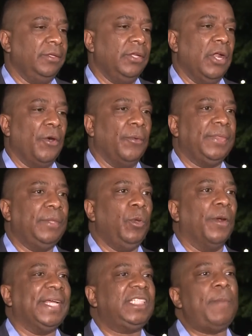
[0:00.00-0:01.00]
you know,
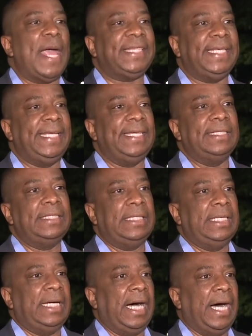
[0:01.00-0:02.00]
you're expecting
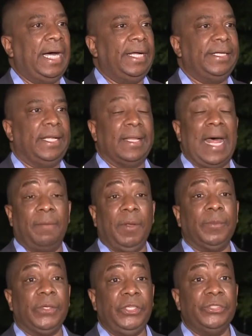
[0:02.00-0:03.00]
uh, a lot of
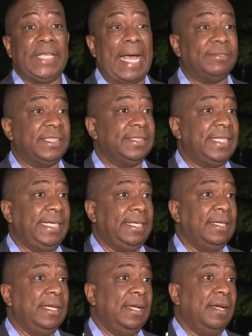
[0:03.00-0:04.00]
people use absentee
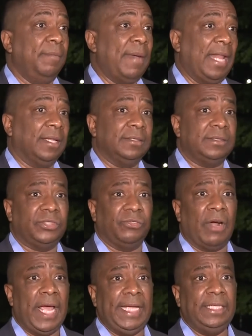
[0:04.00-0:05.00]
ballots,
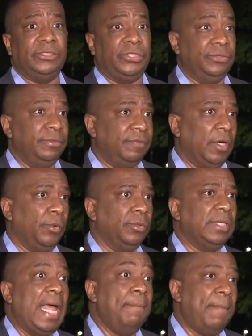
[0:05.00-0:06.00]
right, to vote
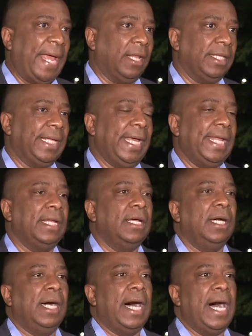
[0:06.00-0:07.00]
and mail in.
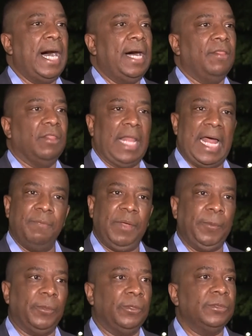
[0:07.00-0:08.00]
Uh, a lot of
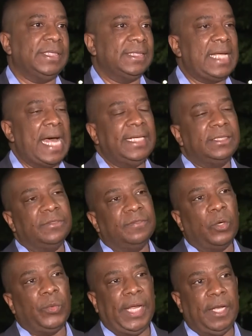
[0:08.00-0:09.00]
people decided to
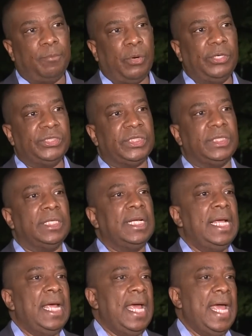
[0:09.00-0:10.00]
vote in person,
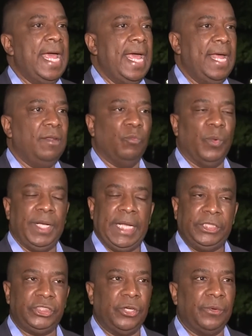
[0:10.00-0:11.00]
and when
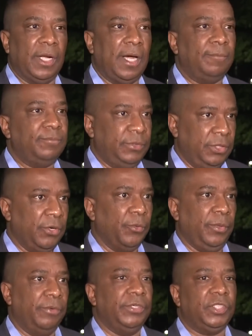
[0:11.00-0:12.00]
they showed up, you know,
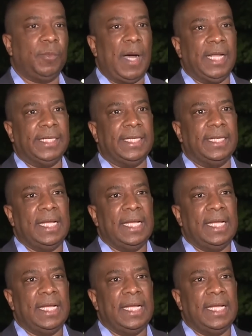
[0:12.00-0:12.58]
we responded.